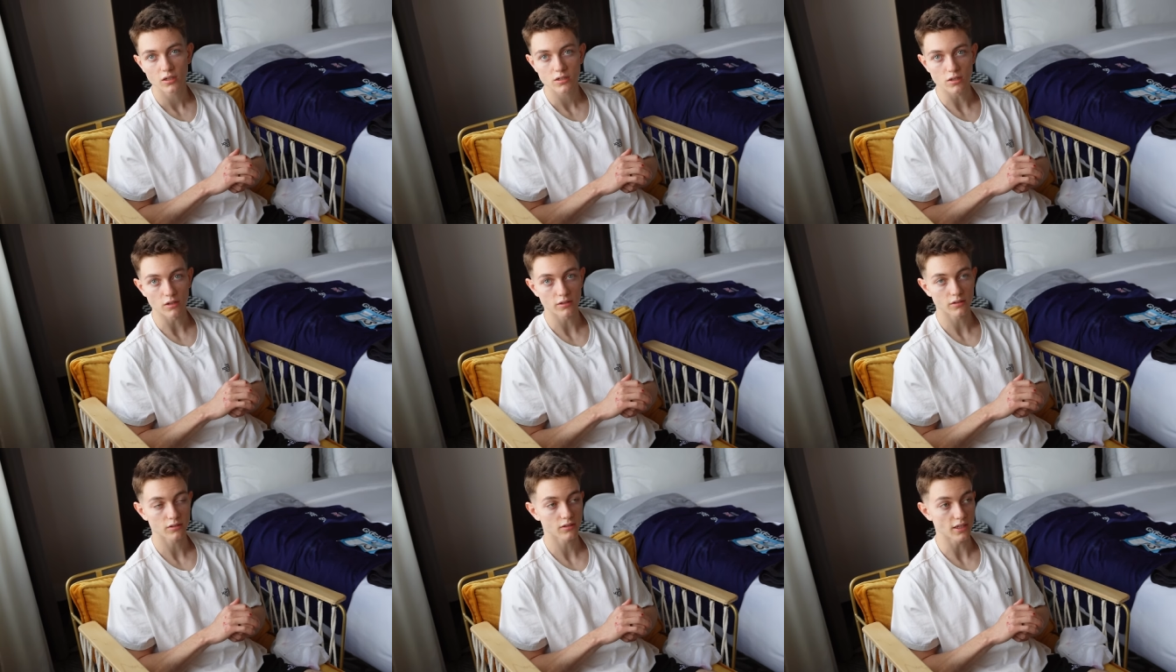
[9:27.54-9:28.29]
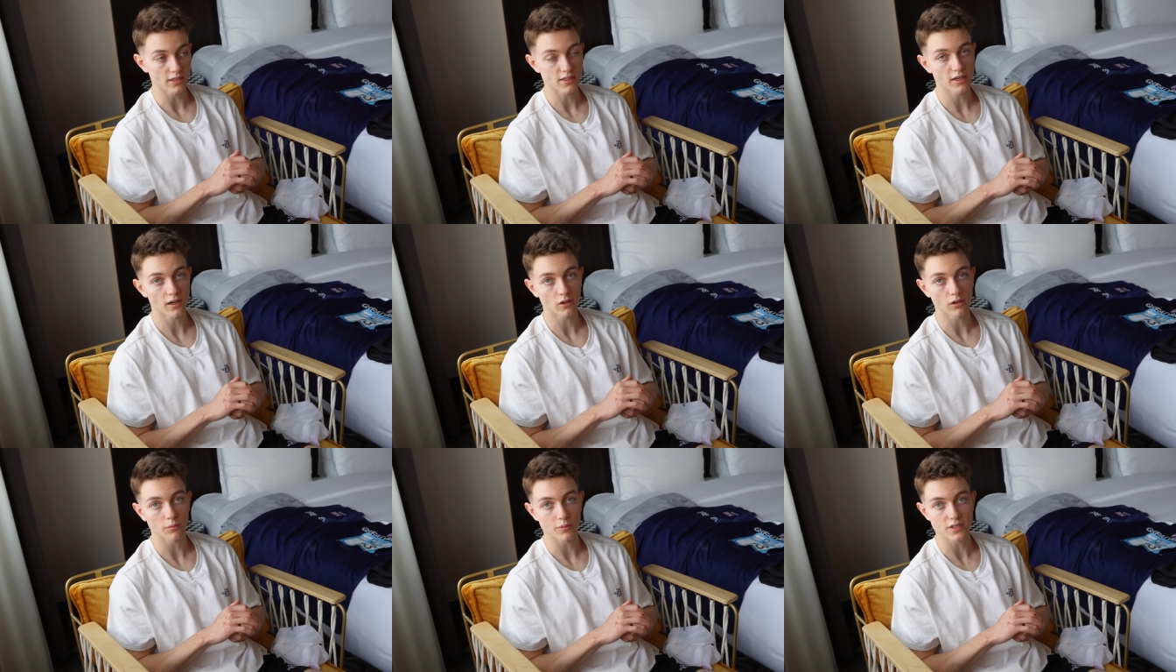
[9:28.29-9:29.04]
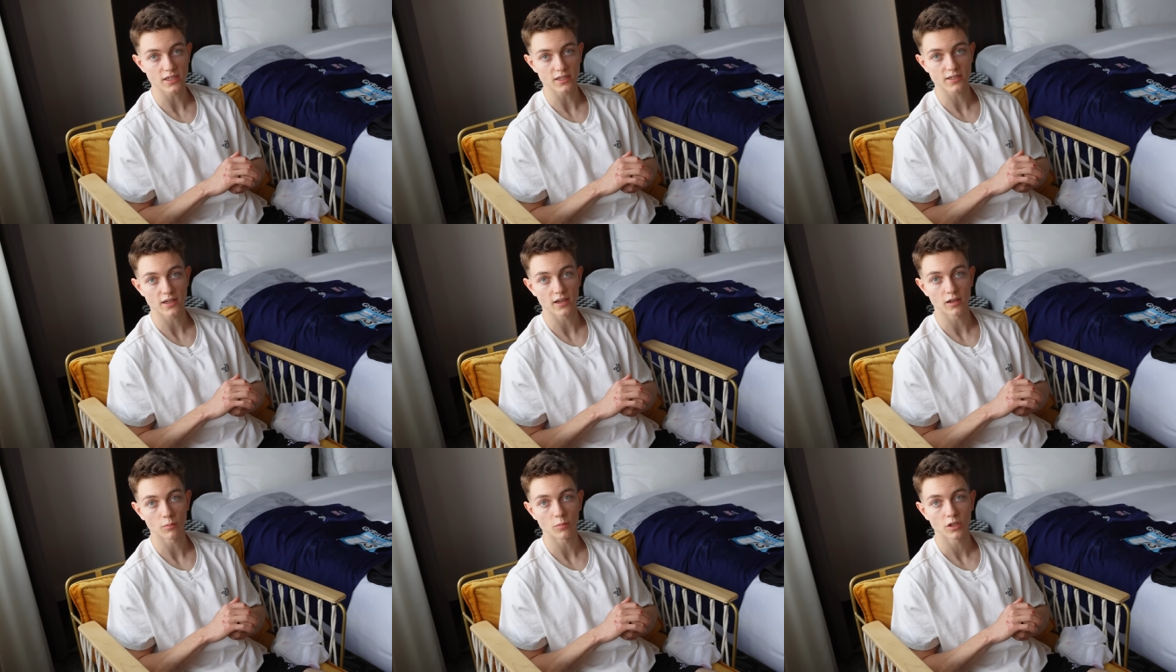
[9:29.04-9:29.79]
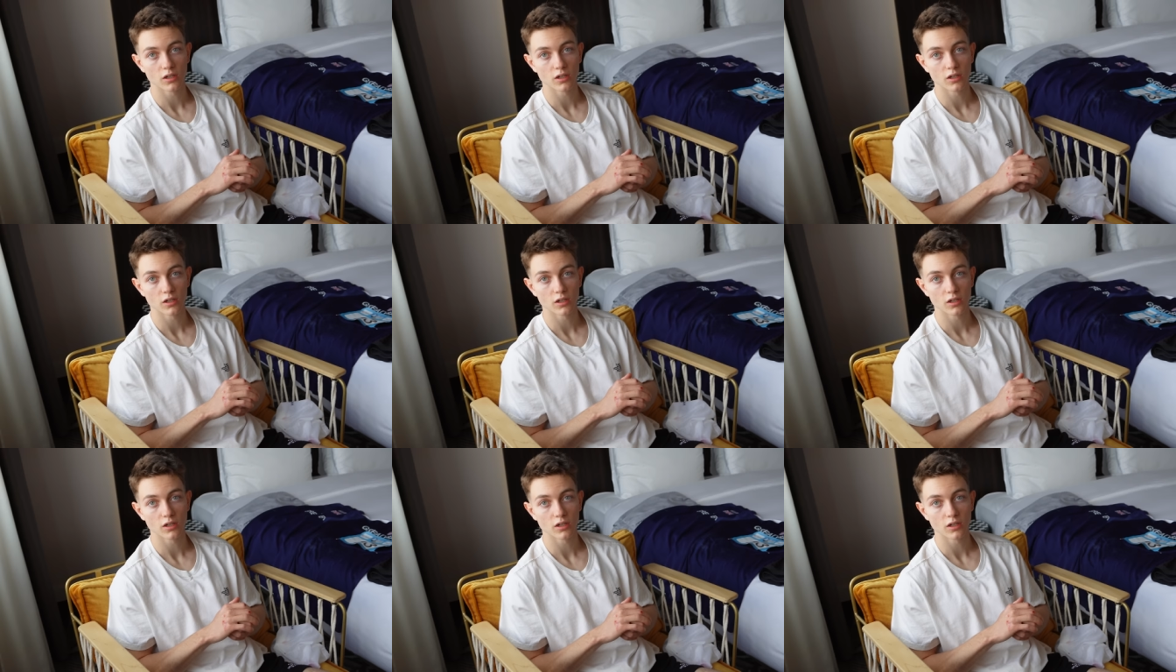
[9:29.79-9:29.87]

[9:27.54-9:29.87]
So yeah, today I got up at 6 a.m.